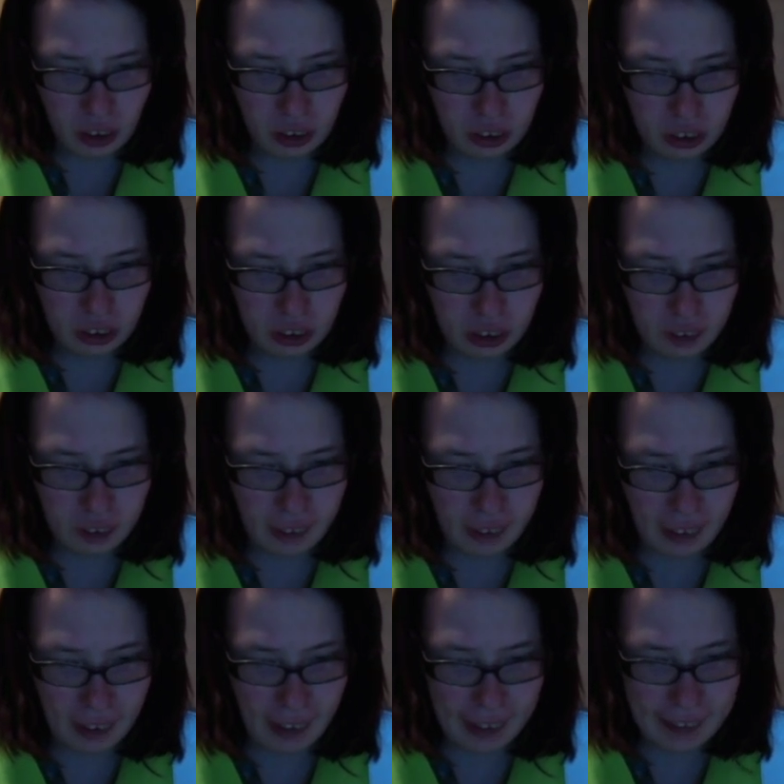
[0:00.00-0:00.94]
cannot
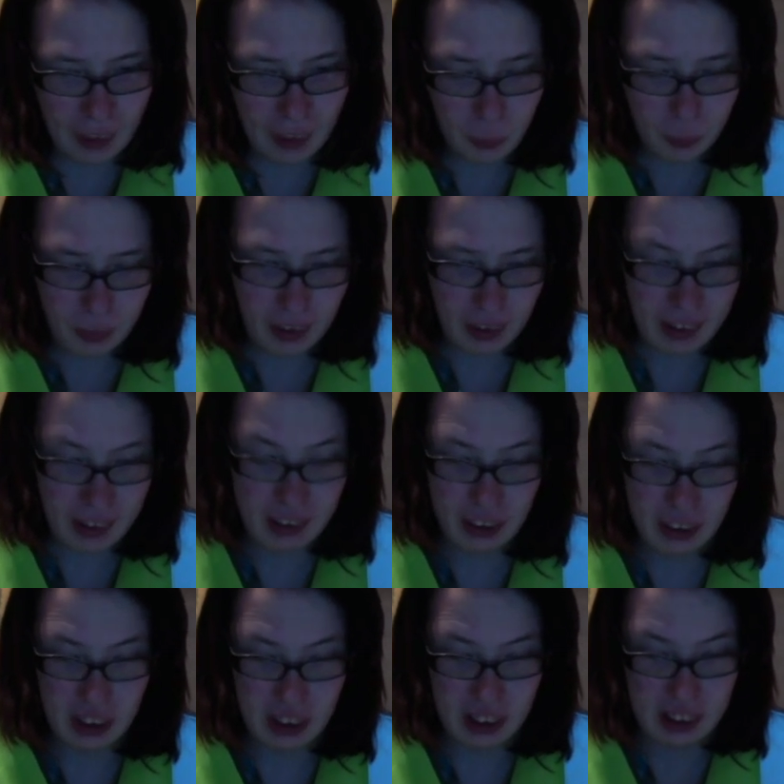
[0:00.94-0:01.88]
pronounce your second
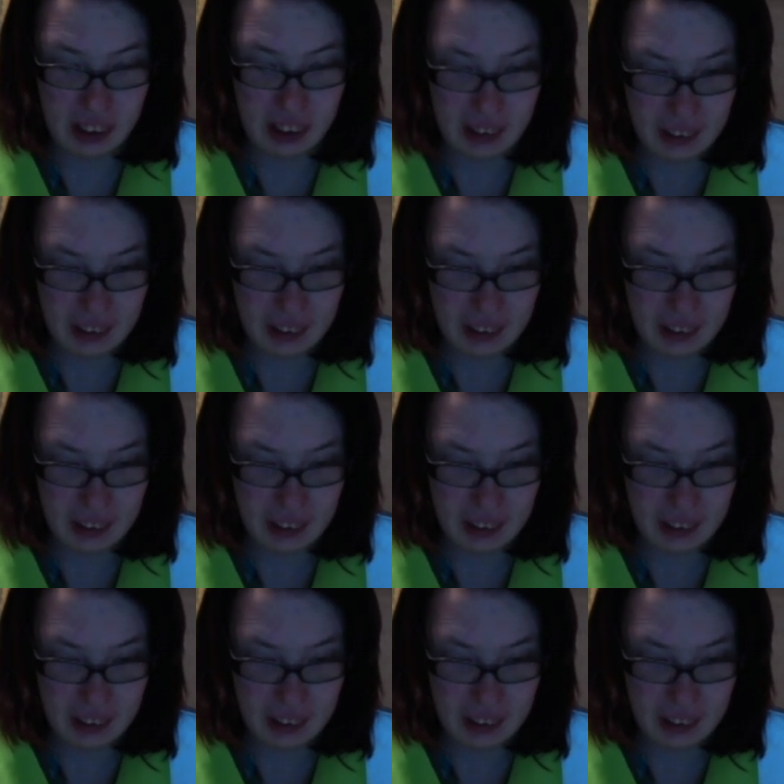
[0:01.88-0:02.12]
name,